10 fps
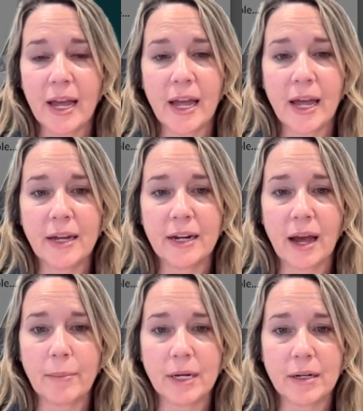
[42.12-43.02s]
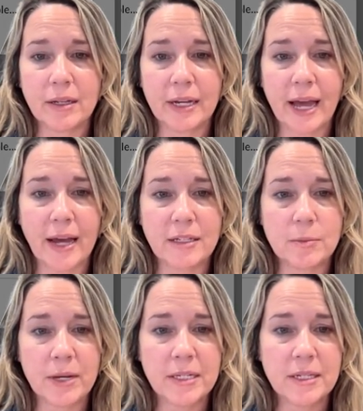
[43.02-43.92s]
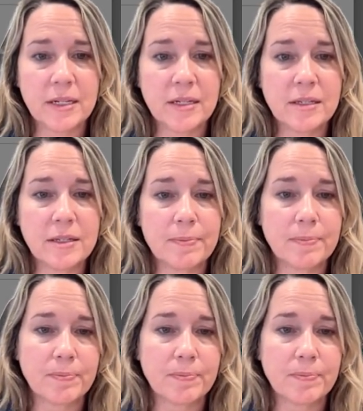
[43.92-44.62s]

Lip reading: and I'm going to click add spaces,